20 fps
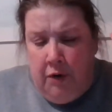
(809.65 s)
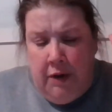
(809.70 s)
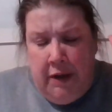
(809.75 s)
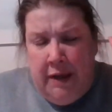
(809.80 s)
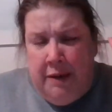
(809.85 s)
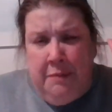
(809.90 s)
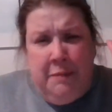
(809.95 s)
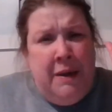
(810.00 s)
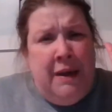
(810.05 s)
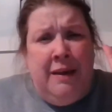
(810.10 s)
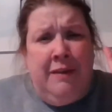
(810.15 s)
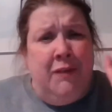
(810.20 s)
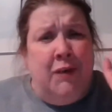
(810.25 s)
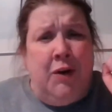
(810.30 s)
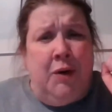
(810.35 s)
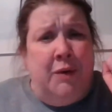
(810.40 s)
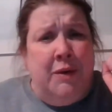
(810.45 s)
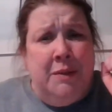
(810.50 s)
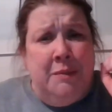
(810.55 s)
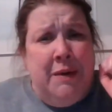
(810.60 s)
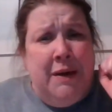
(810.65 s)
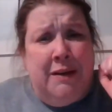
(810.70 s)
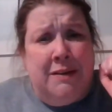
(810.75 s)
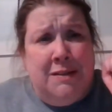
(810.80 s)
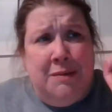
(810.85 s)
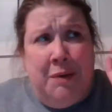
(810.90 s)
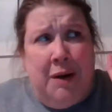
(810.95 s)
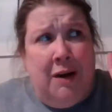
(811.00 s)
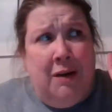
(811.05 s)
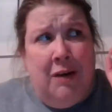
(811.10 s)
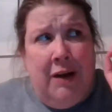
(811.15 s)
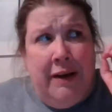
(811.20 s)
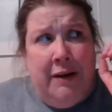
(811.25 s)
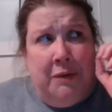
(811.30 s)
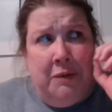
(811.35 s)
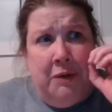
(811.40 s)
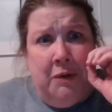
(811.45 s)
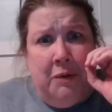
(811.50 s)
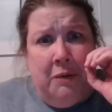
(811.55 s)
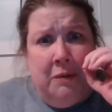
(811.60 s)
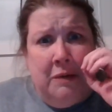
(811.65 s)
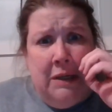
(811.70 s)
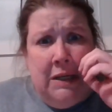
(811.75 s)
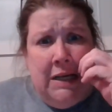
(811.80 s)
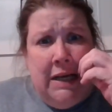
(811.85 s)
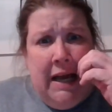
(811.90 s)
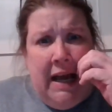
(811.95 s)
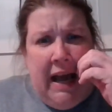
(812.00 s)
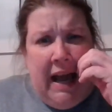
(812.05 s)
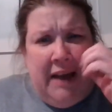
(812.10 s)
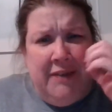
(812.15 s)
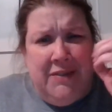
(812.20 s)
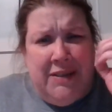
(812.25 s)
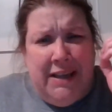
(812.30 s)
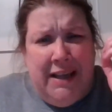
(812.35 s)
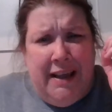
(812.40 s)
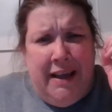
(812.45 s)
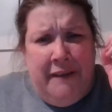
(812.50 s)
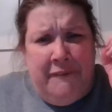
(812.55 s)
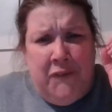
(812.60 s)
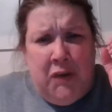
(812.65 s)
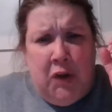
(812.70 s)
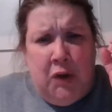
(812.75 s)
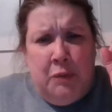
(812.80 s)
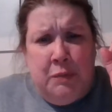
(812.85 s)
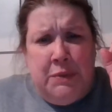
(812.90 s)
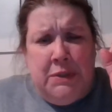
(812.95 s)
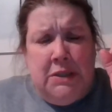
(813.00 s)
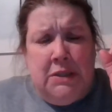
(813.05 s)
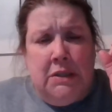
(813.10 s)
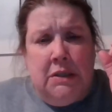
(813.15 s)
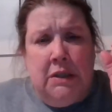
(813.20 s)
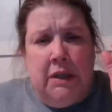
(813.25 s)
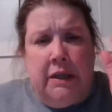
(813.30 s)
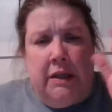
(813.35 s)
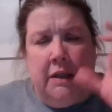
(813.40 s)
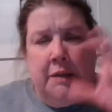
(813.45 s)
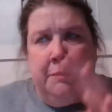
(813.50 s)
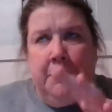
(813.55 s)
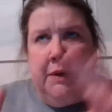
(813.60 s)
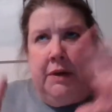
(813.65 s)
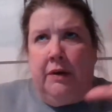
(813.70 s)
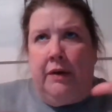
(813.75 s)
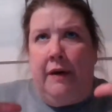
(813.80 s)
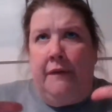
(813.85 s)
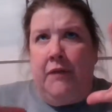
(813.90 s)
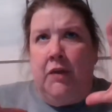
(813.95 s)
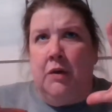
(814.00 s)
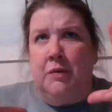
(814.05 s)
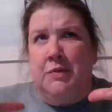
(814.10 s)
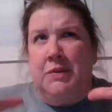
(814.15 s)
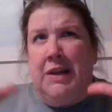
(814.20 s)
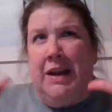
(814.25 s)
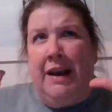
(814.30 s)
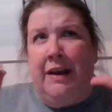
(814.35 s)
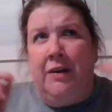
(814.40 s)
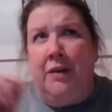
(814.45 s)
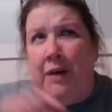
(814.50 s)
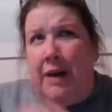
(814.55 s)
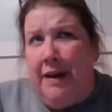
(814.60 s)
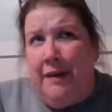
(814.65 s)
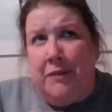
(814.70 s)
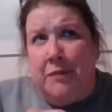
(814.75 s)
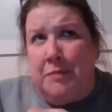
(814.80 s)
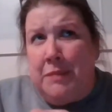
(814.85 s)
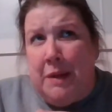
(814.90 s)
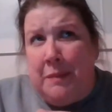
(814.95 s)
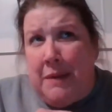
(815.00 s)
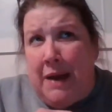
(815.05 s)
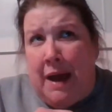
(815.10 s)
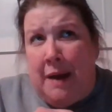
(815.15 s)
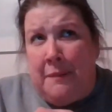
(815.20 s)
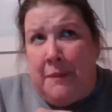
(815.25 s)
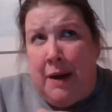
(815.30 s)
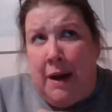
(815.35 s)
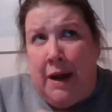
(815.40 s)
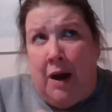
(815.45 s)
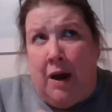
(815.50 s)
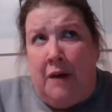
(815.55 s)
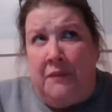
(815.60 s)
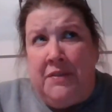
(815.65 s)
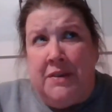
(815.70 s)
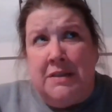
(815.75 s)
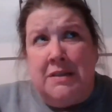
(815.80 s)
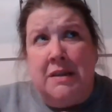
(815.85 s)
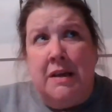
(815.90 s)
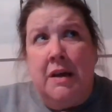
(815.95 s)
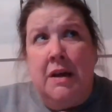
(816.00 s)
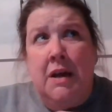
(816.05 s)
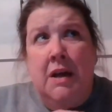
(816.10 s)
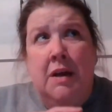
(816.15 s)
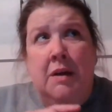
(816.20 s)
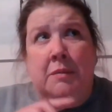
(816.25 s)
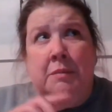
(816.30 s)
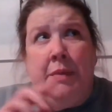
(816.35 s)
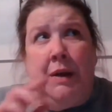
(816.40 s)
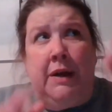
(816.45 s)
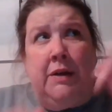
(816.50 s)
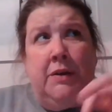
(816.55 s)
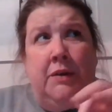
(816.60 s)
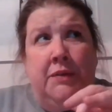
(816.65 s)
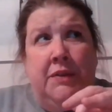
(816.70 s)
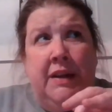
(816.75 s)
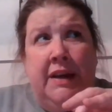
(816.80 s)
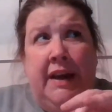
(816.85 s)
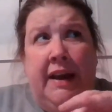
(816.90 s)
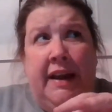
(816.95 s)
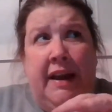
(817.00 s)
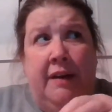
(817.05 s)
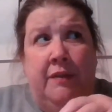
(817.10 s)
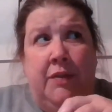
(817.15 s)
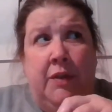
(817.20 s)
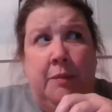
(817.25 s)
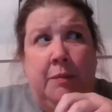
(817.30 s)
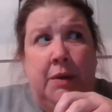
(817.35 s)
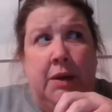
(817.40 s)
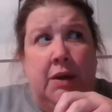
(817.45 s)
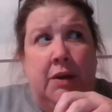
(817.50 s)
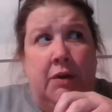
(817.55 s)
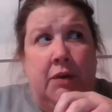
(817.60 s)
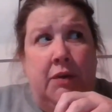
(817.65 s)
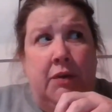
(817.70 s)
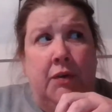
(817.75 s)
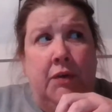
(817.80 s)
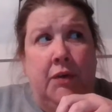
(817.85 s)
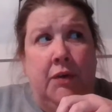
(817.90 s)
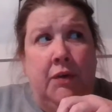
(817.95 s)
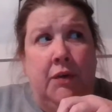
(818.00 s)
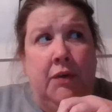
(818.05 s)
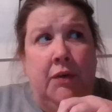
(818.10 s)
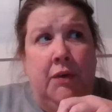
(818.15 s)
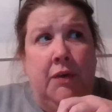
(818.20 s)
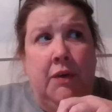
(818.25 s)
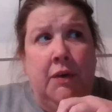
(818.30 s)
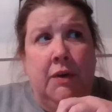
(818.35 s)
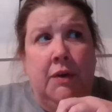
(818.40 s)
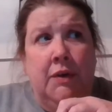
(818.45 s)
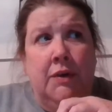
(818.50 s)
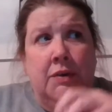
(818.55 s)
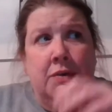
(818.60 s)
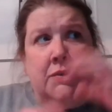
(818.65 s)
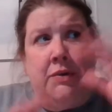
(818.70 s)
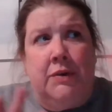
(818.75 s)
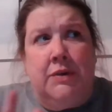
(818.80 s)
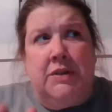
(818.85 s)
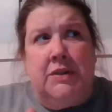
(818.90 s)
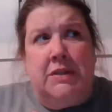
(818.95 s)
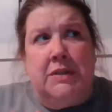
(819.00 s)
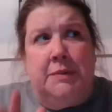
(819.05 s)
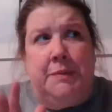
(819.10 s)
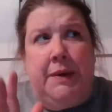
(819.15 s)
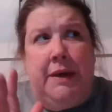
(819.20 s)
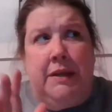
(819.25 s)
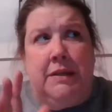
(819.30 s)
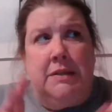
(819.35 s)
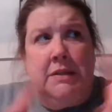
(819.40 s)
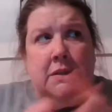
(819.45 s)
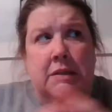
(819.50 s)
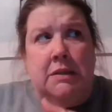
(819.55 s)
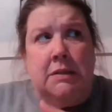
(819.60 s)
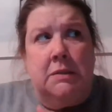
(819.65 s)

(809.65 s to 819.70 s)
It may even go in the mail tomorrow. I don't know. I have to get envelopes, like the bigger envelopes. And I know I have them at my office, but I don't think I have them here. So it just depends.